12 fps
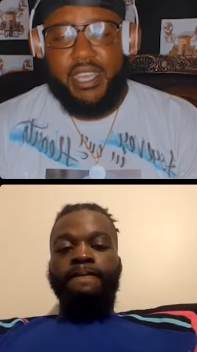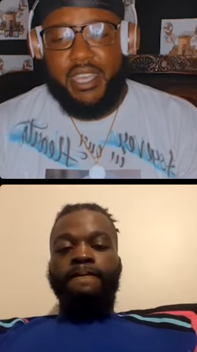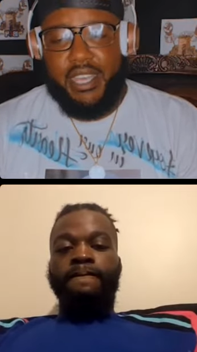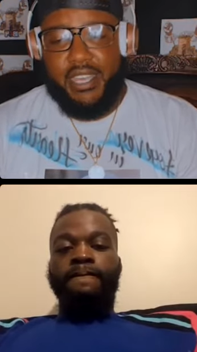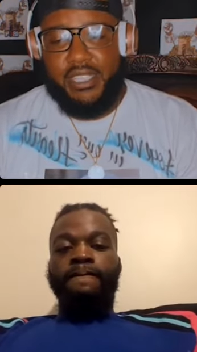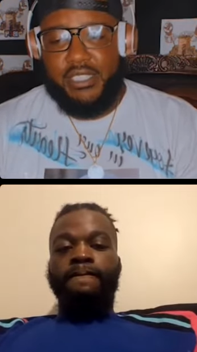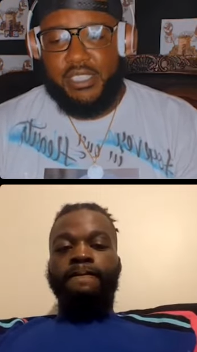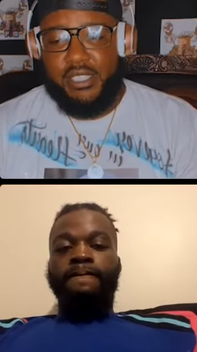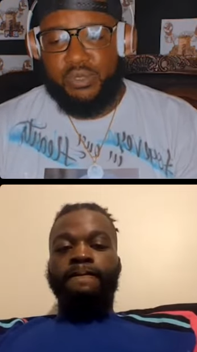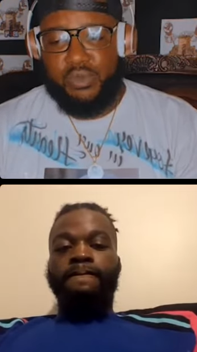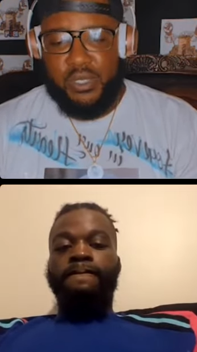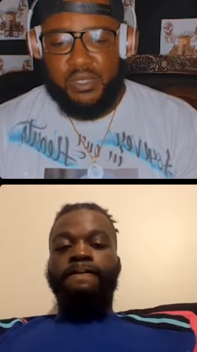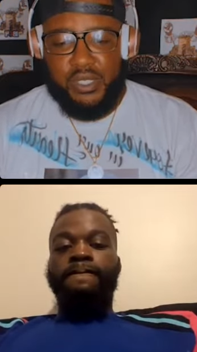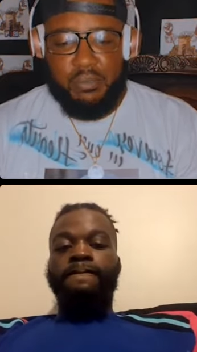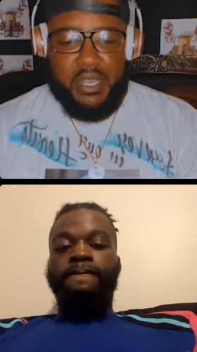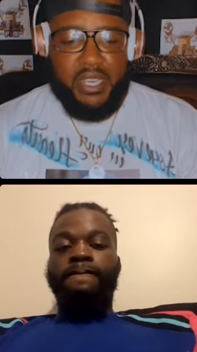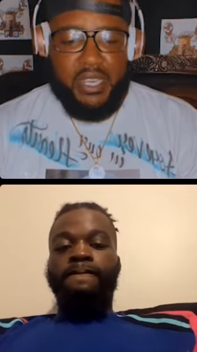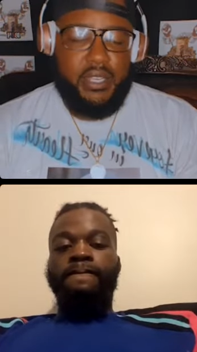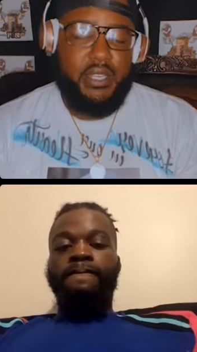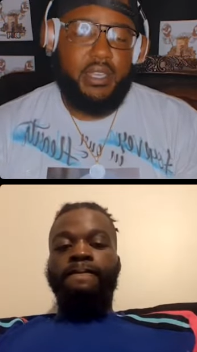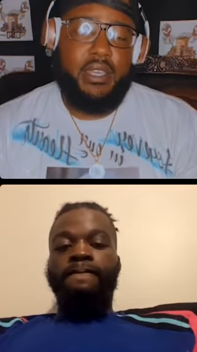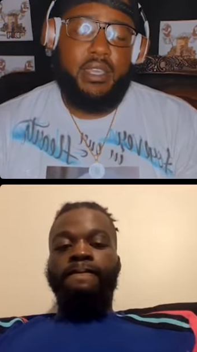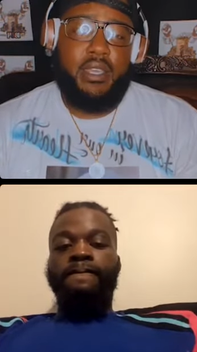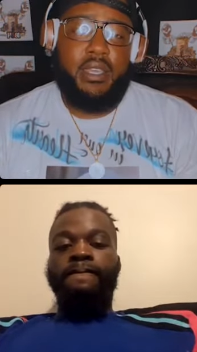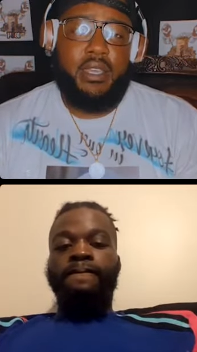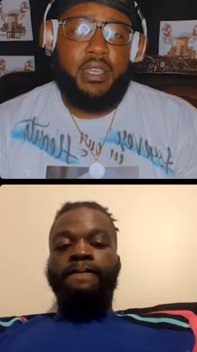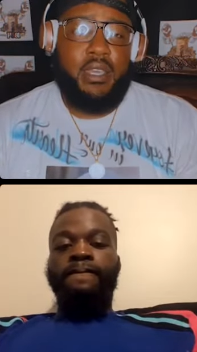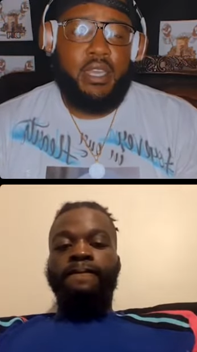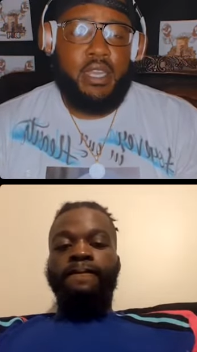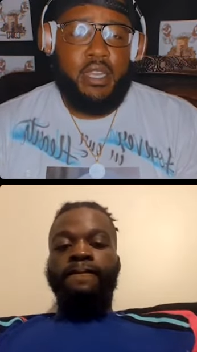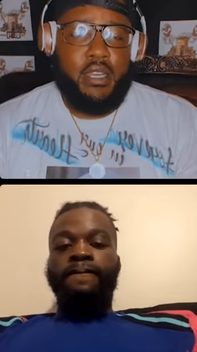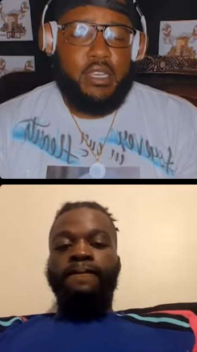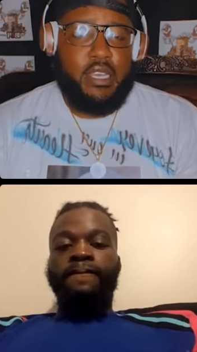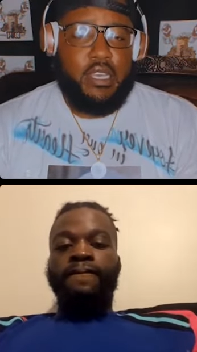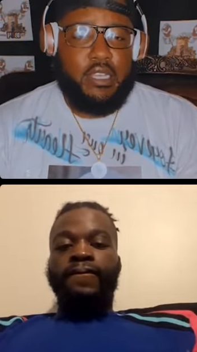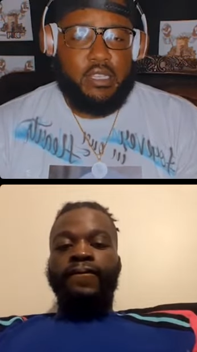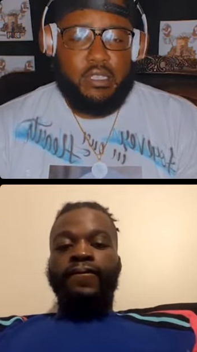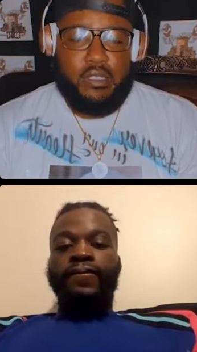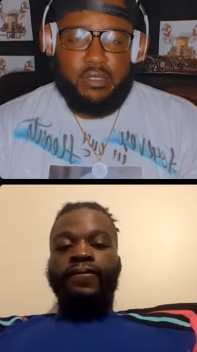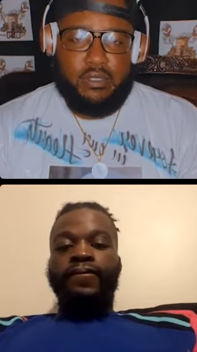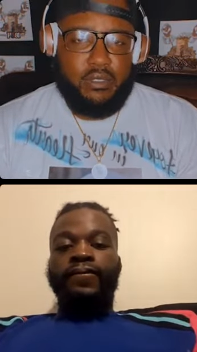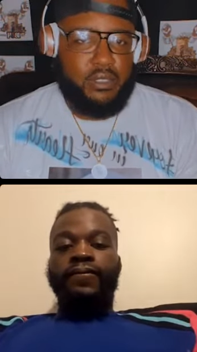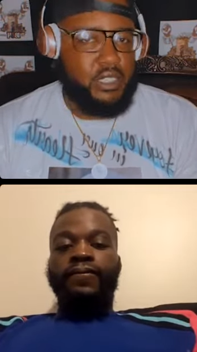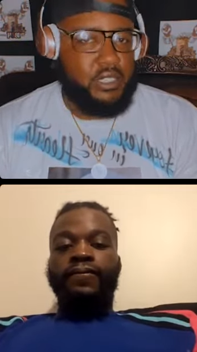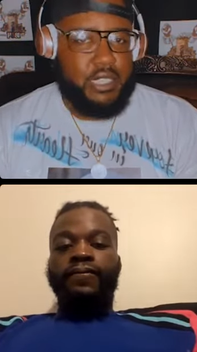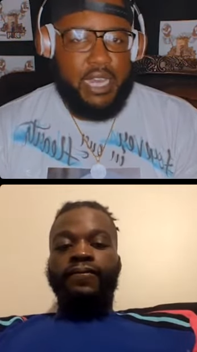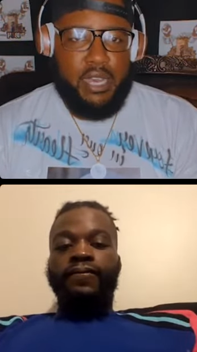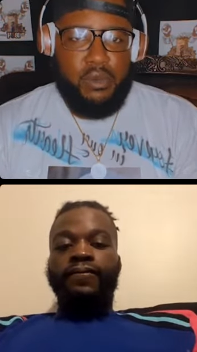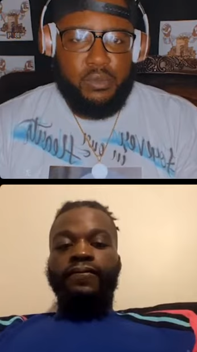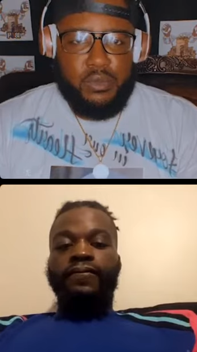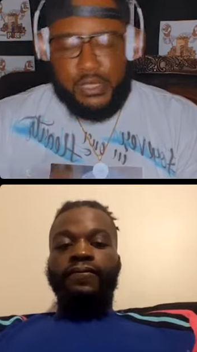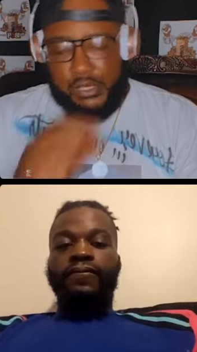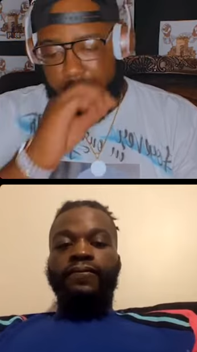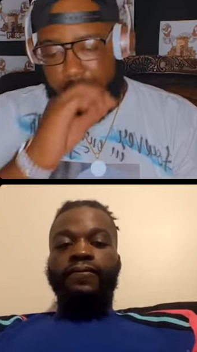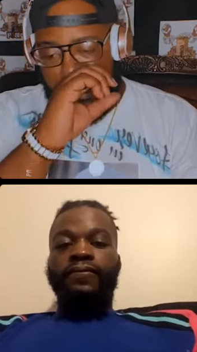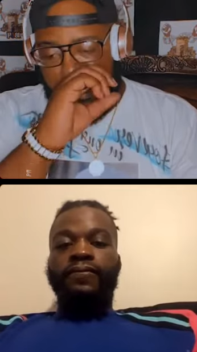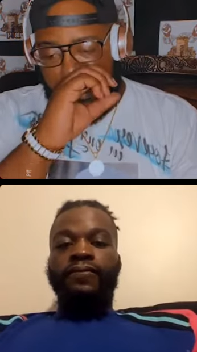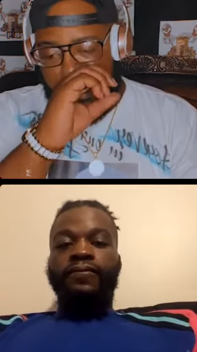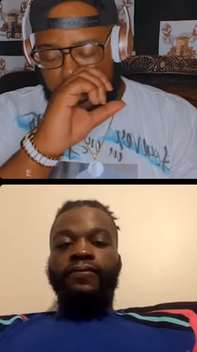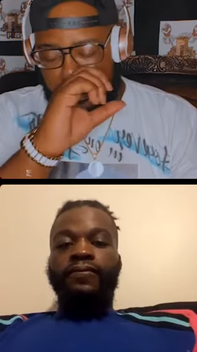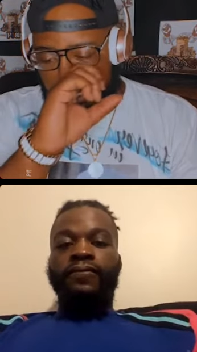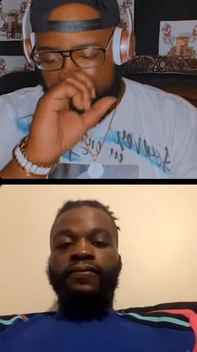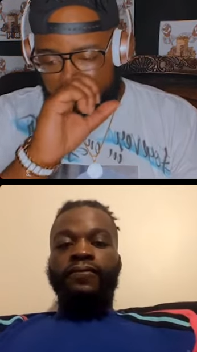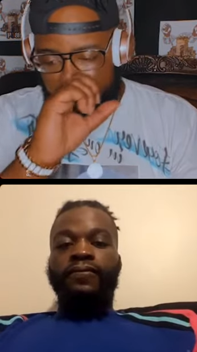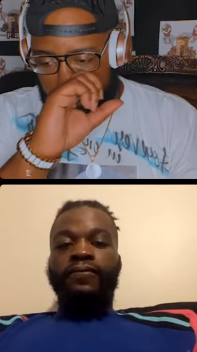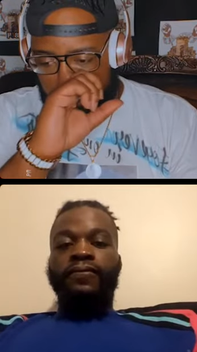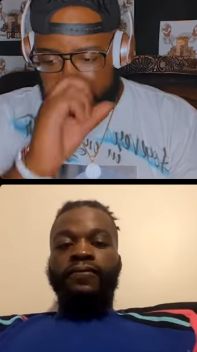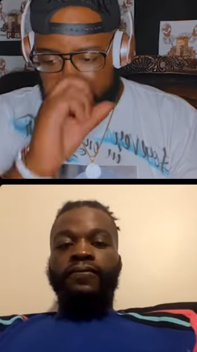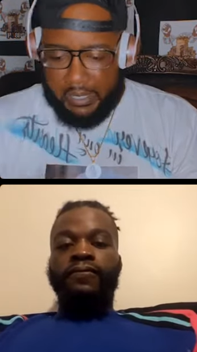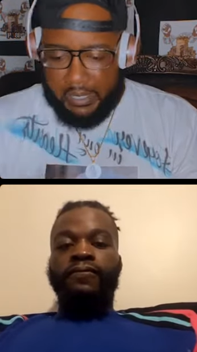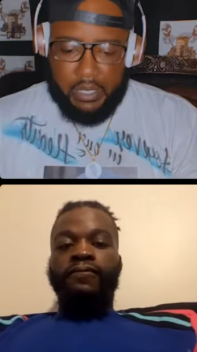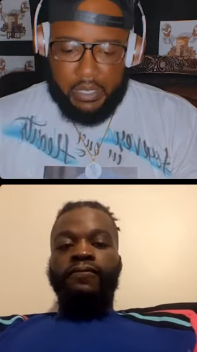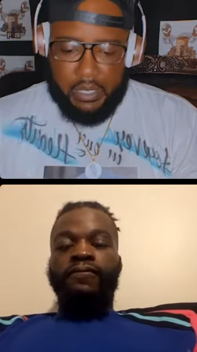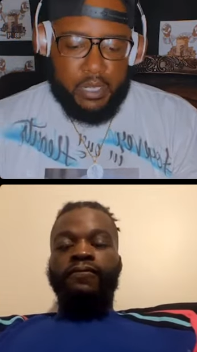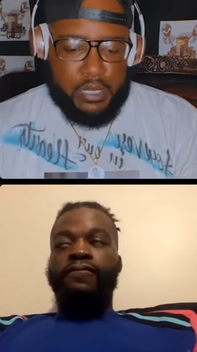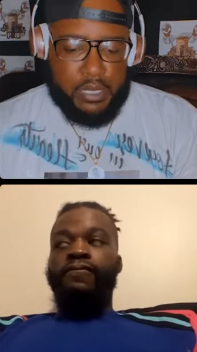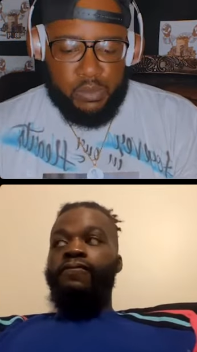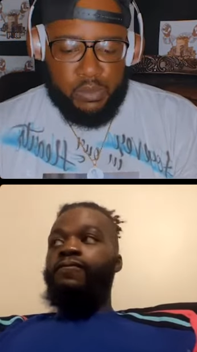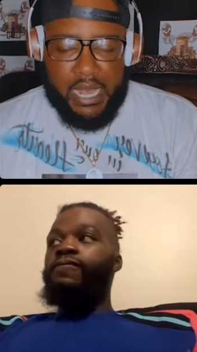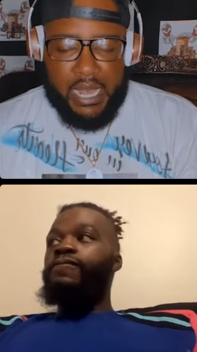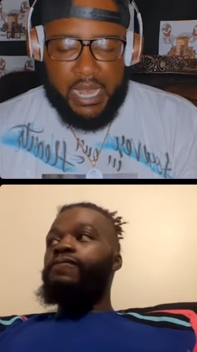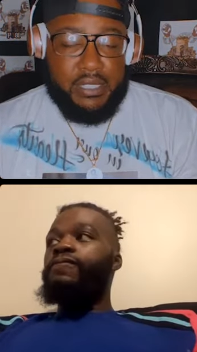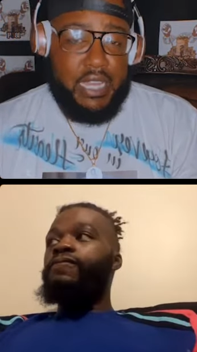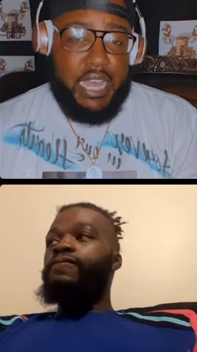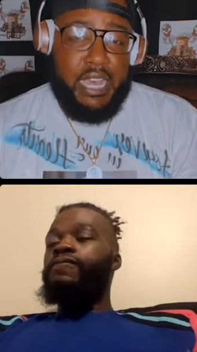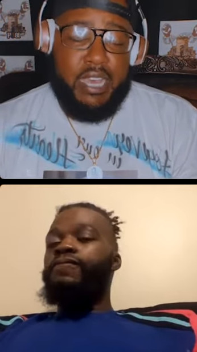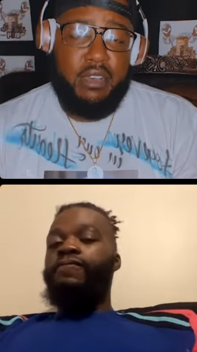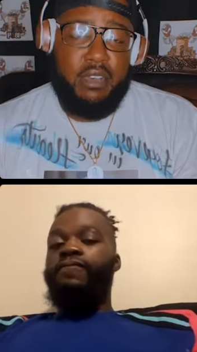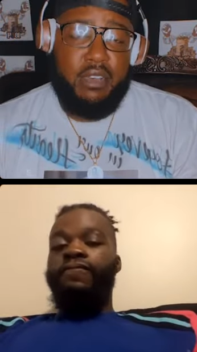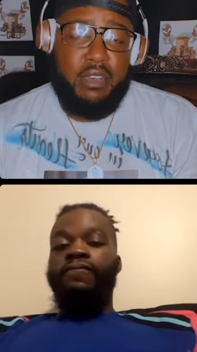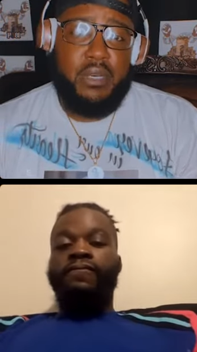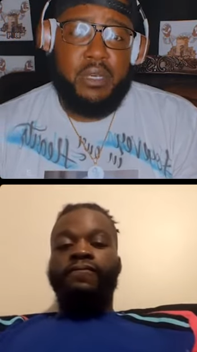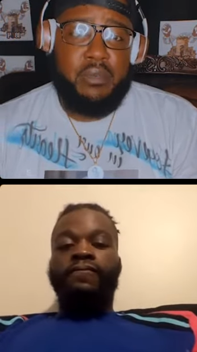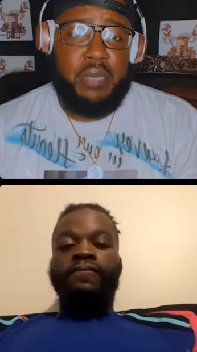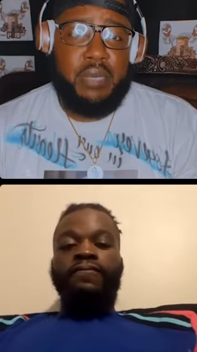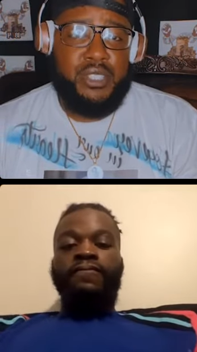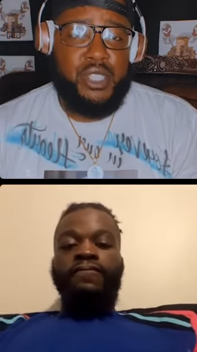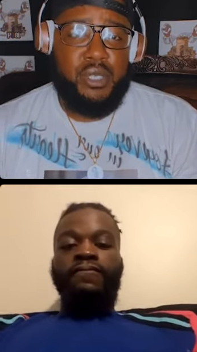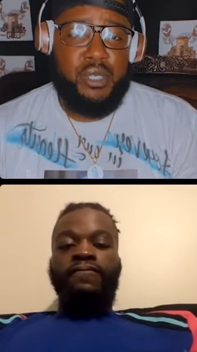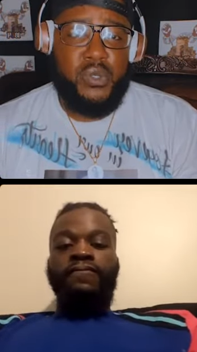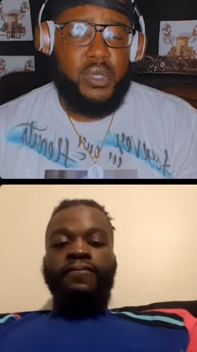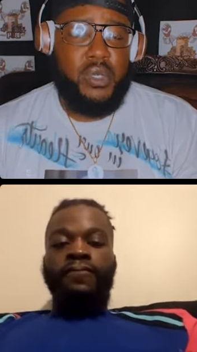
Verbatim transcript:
Speaker 1: and just want to make it just count this time and and that's why I just have on um, my show